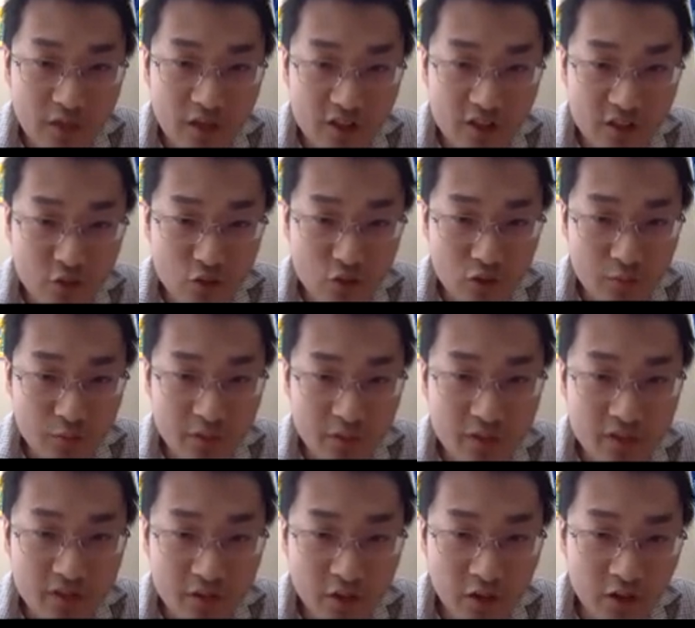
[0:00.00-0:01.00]

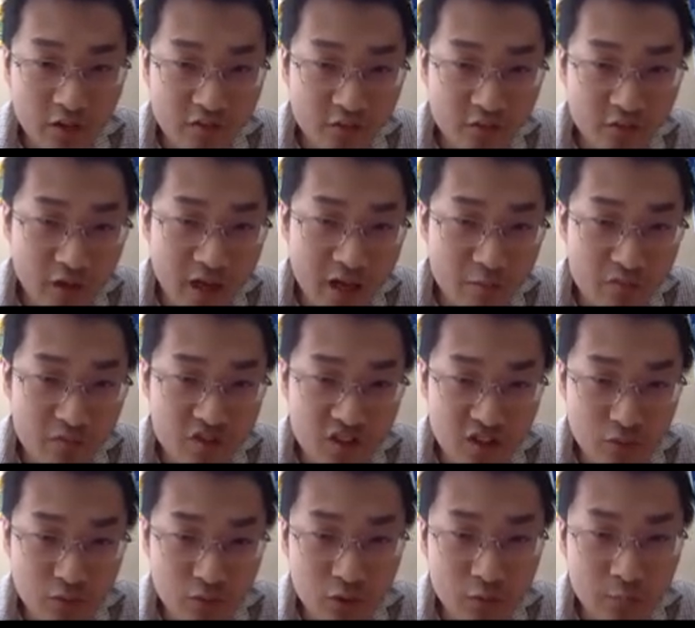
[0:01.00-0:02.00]
integrability of
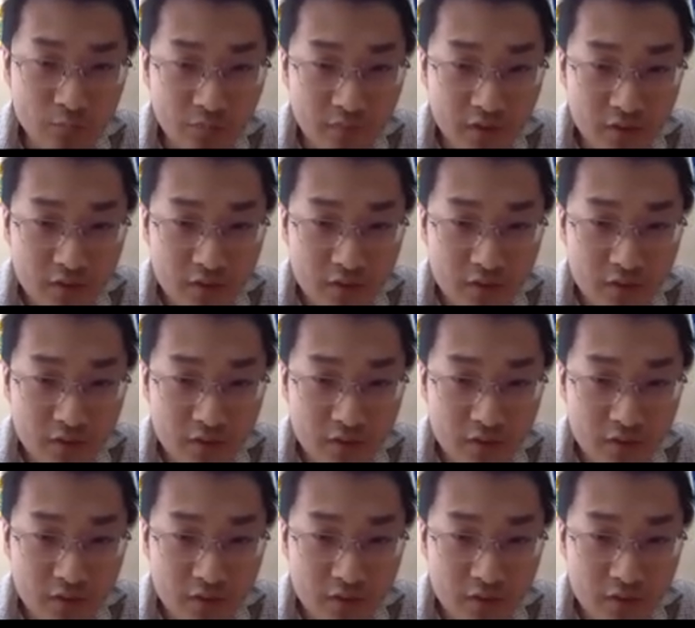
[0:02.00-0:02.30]
M0.